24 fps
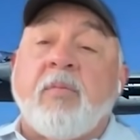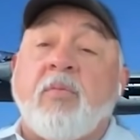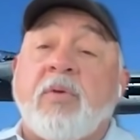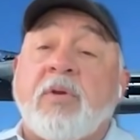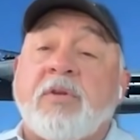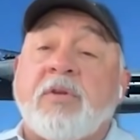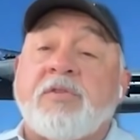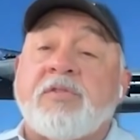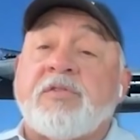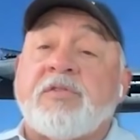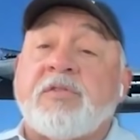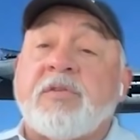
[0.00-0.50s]

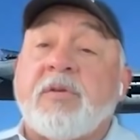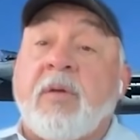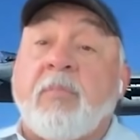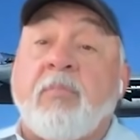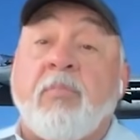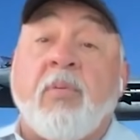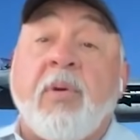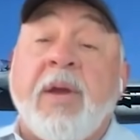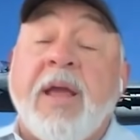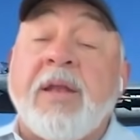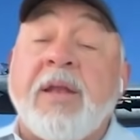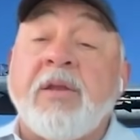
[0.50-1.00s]
was a
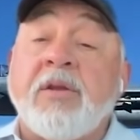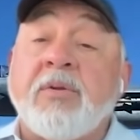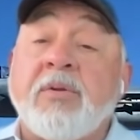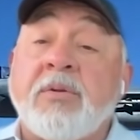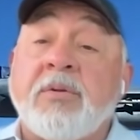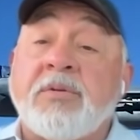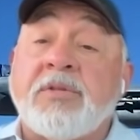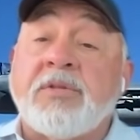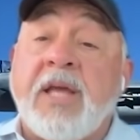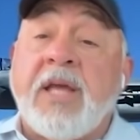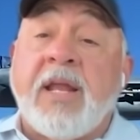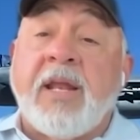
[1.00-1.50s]
brand new
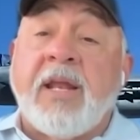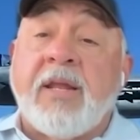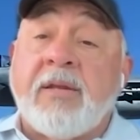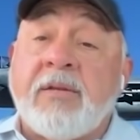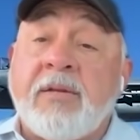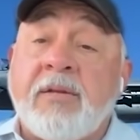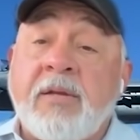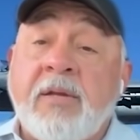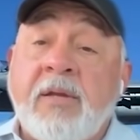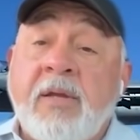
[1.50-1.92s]
lieutenant.